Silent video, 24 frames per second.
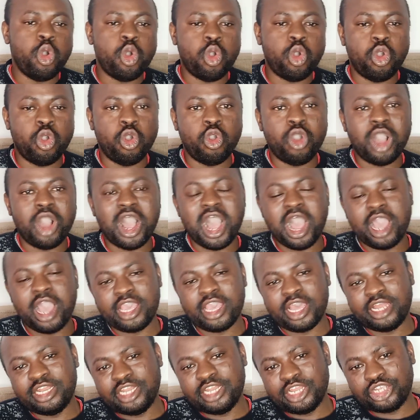or
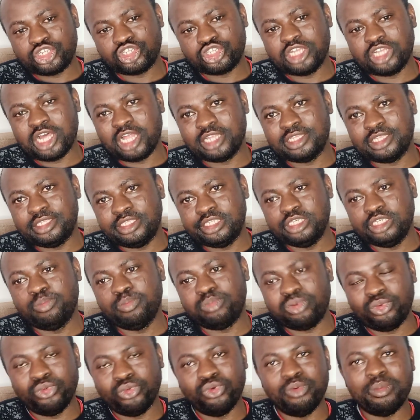higher national
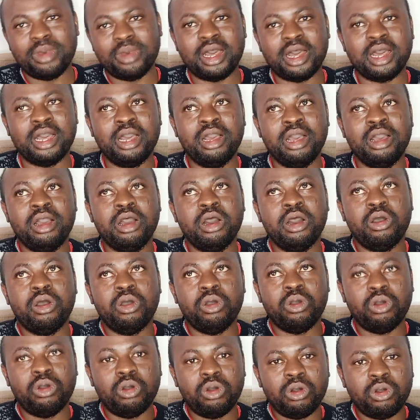diploma
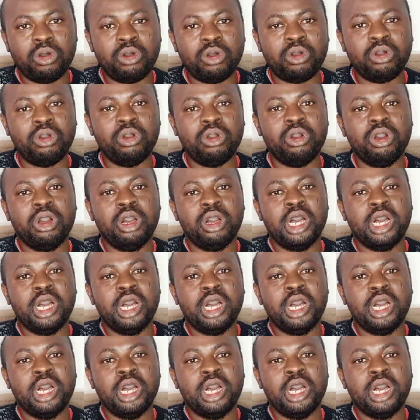or